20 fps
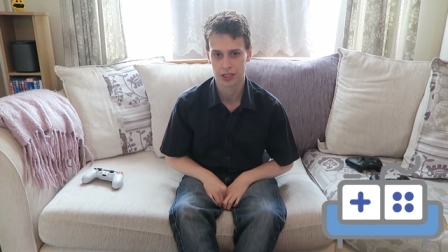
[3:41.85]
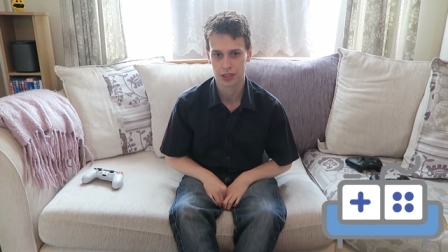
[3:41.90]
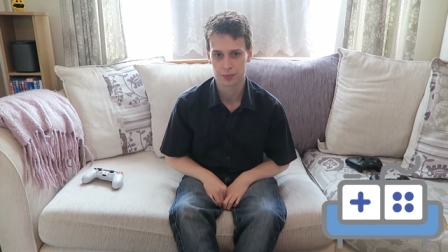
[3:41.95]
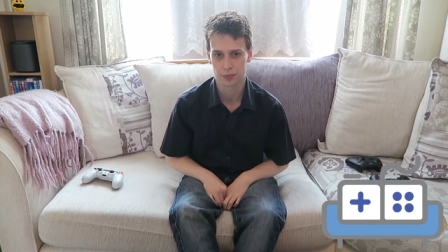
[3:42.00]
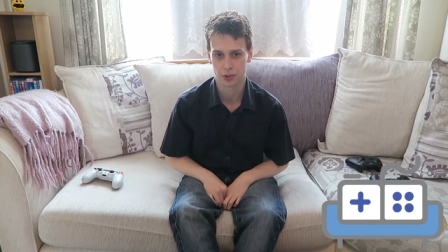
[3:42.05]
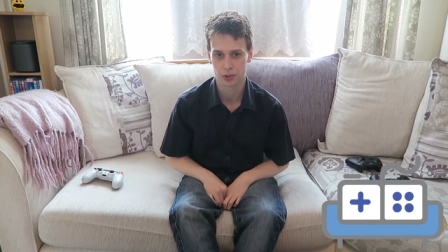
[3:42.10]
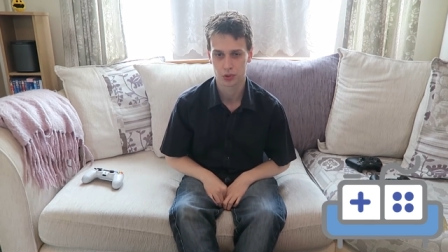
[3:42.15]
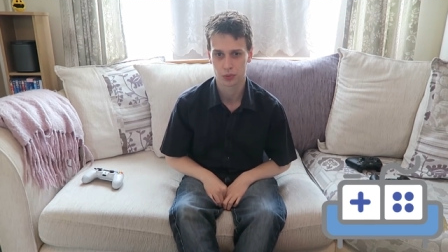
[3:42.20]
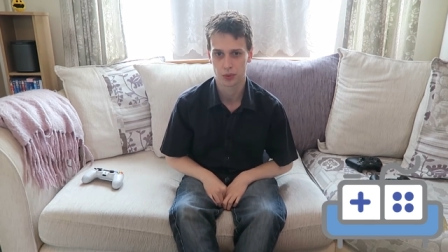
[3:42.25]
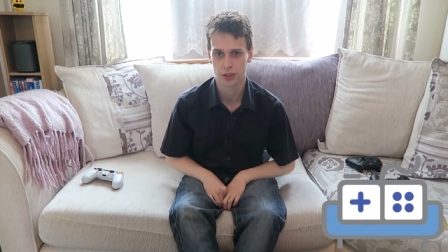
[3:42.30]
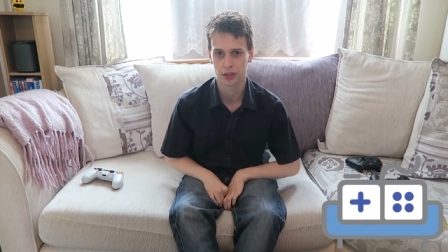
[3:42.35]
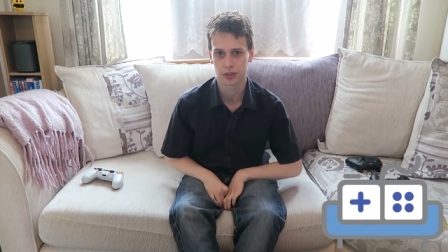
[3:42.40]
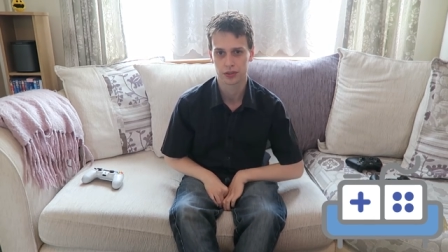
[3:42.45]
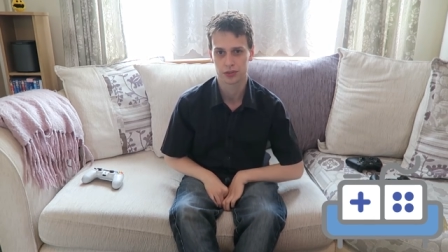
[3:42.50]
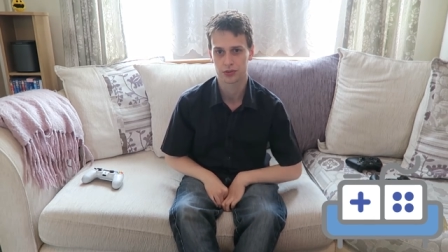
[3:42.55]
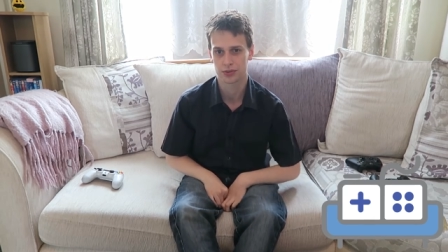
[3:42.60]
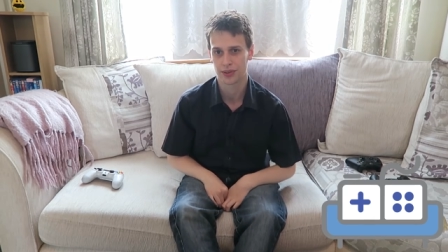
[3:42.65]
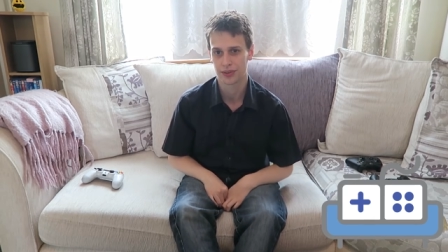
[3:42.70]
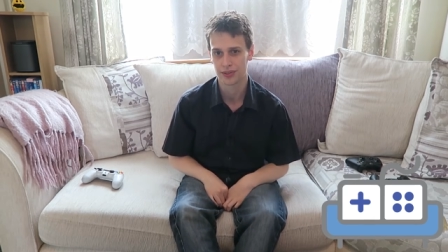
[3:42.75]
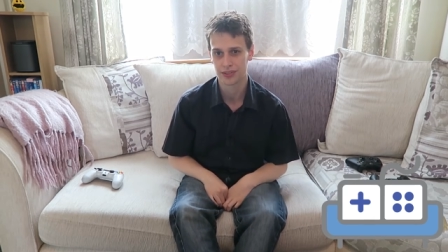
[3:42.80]
Xbox One
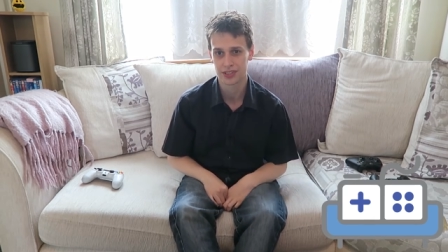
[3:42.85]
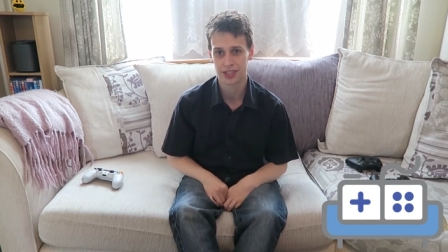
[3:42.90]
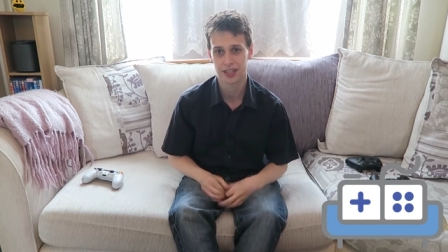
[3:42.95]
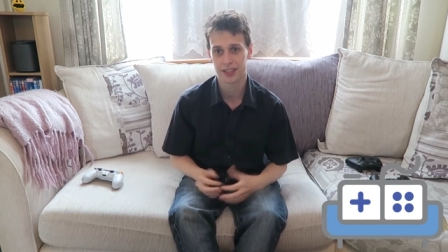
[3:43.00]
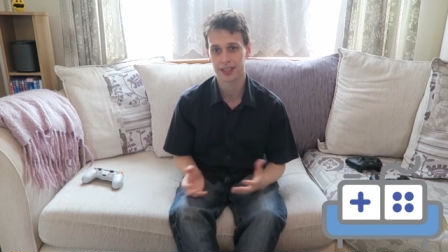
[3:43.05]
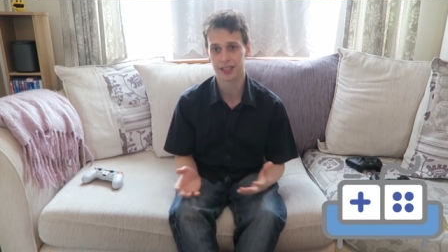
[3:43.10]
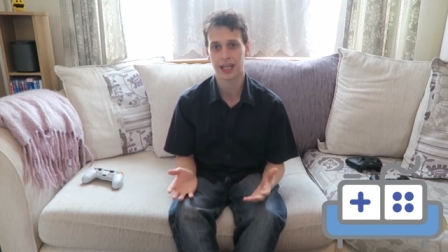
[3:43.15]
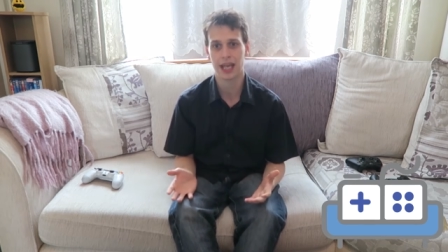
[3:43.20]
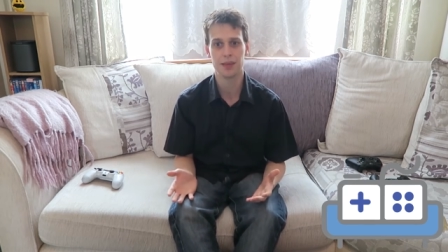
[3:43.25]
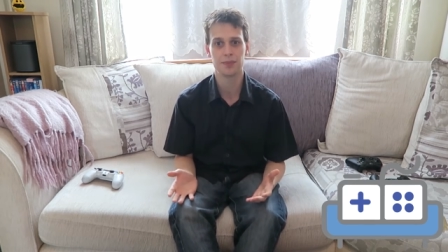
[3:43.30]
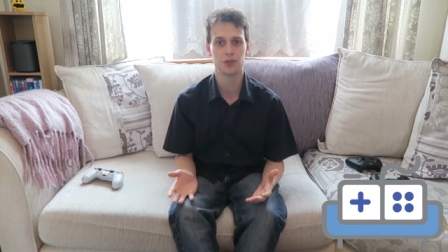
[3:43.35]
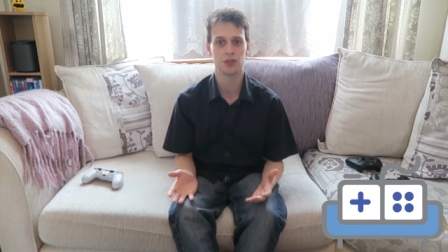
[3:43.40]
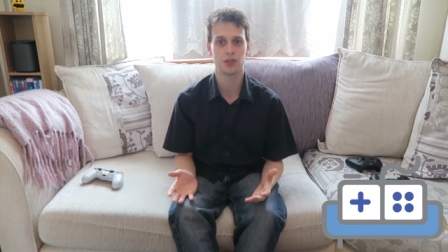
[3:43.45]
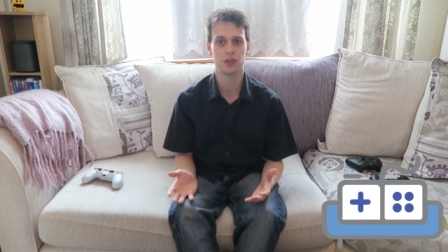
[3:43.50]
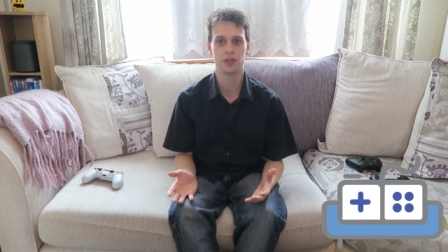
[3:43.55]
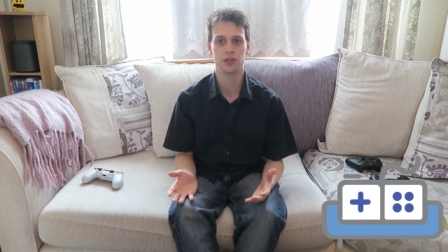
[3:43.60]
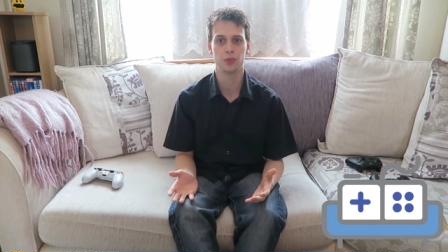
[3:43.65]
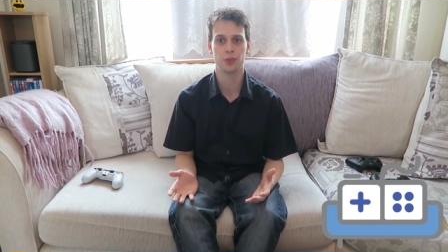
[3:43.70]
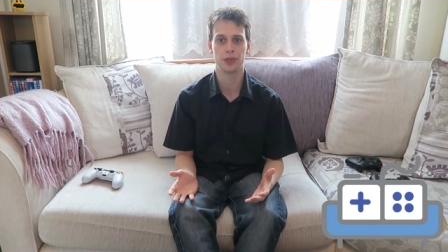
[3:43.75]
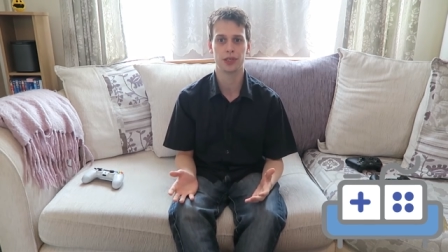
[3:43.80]
controllers are the games
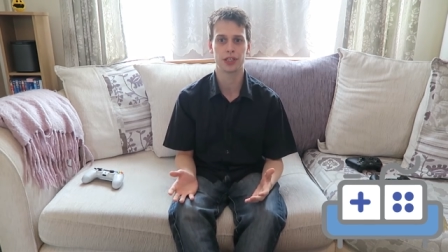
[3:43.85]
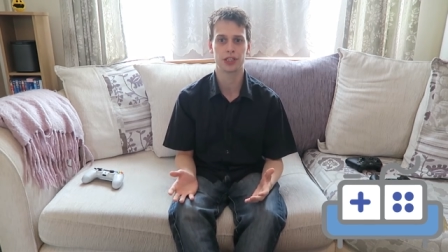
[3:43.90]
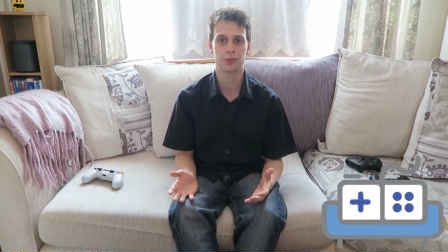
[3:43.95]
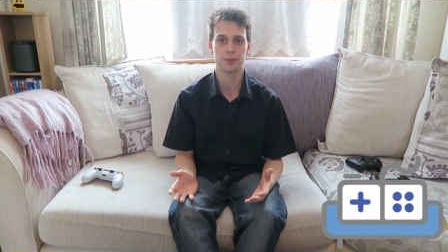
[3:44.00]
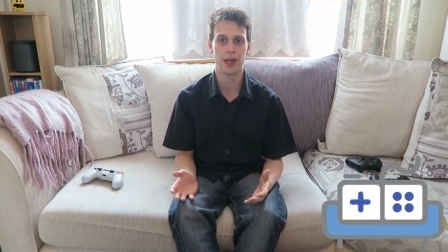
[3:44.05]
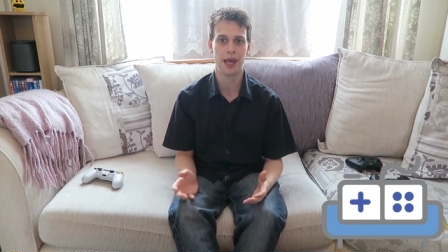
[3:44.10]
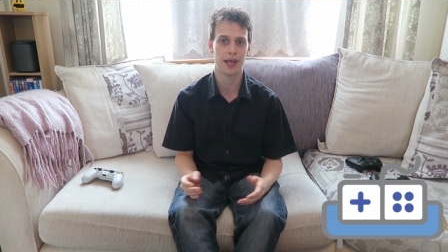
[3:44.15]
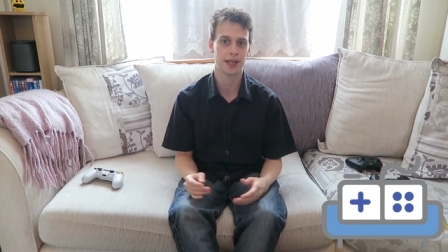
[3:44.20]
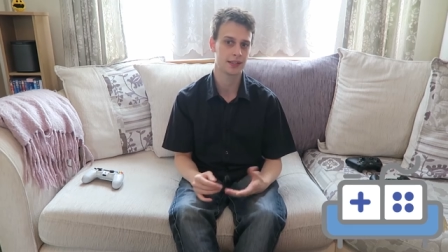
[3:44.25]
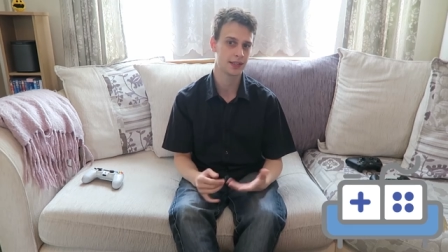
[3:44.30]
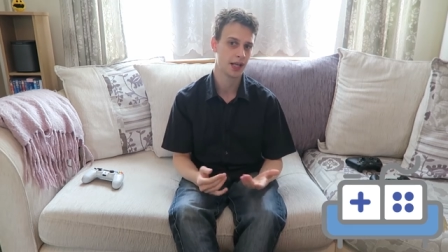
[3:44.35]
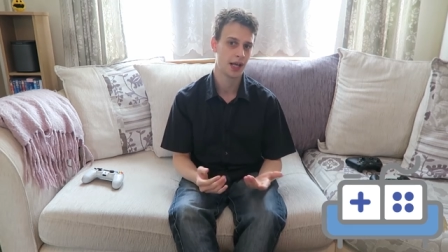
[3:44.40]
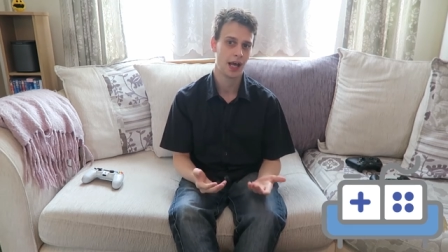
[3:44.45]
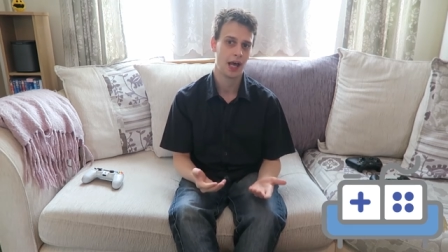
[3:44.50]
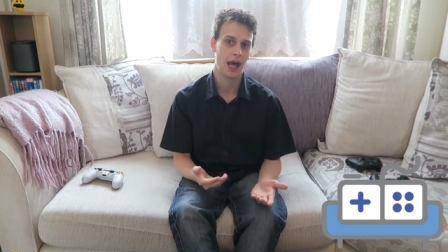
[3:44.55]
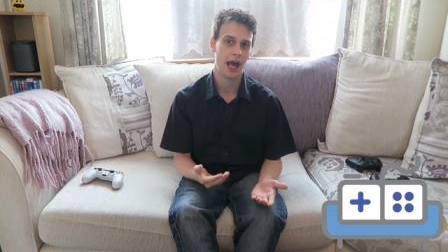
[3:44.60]
that you would expect.